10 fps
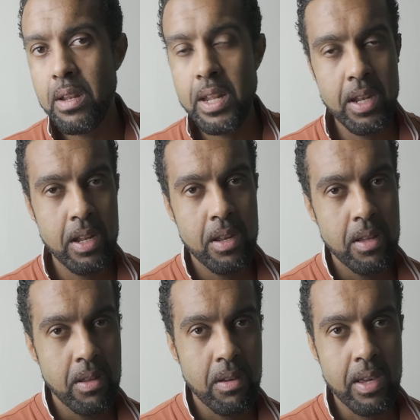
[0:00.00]
than in
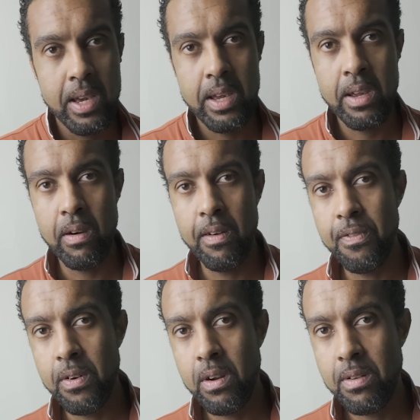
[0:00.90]
the UK or
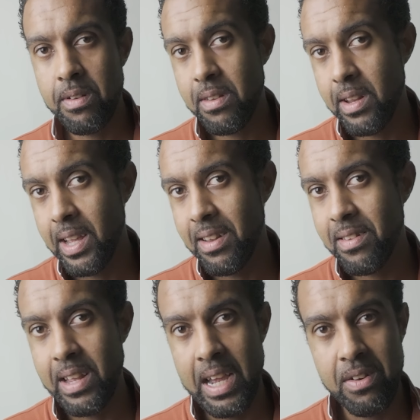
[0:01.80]
France.
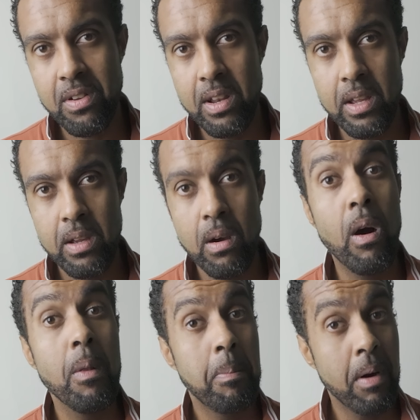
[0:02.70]
It's actually
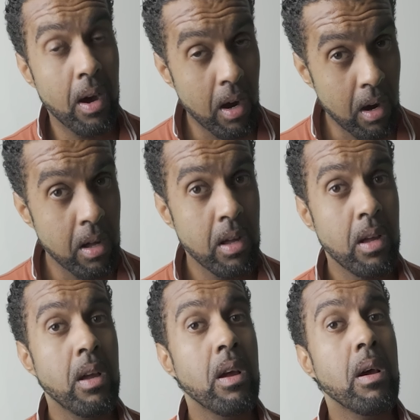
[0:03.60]
on par.
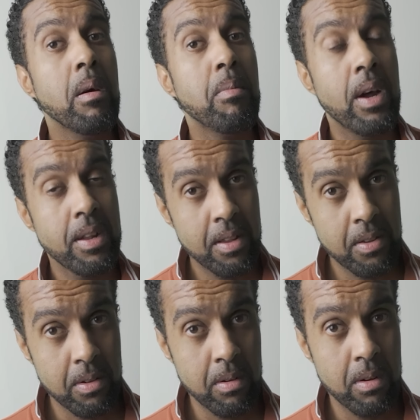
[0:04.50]

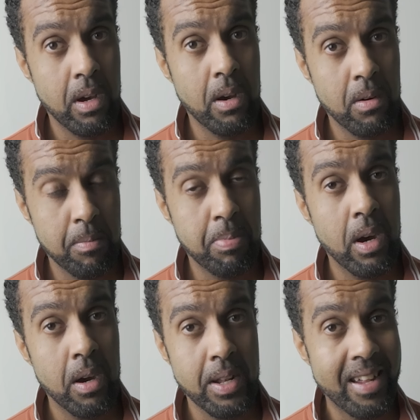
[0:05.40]
Prices are on
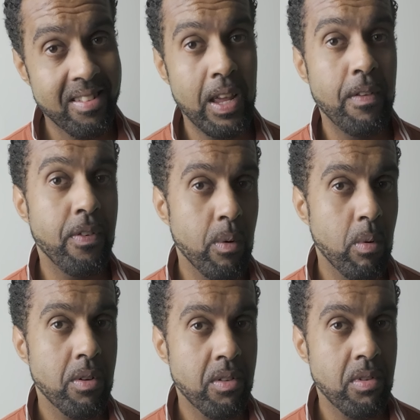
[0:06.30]
par. That's if you
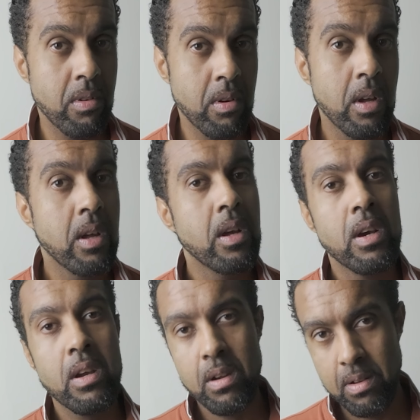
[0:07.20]
want to
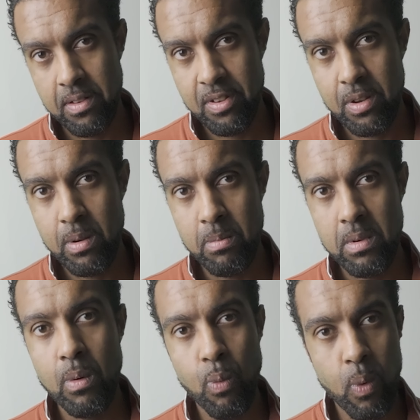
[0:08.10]
consume
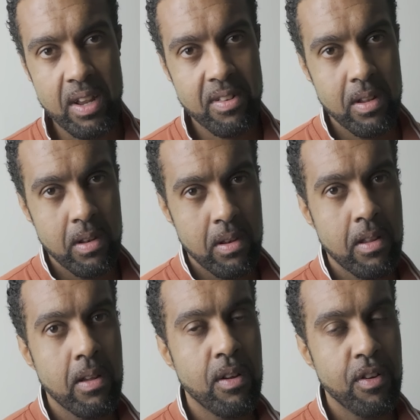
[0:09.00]
Western
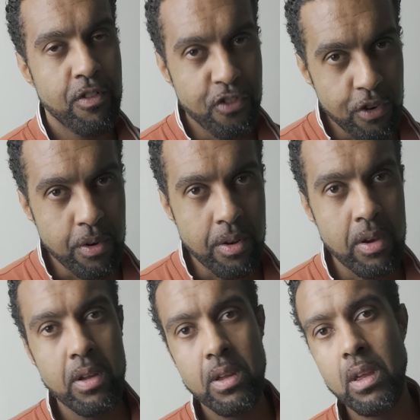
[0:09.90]
food,
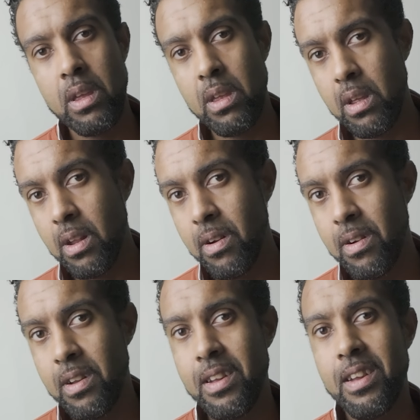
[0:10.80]
you
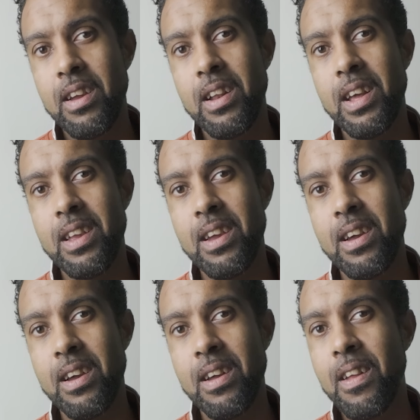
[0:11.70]
know, like
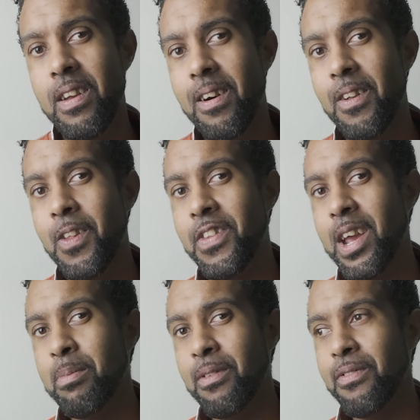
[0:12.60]
other type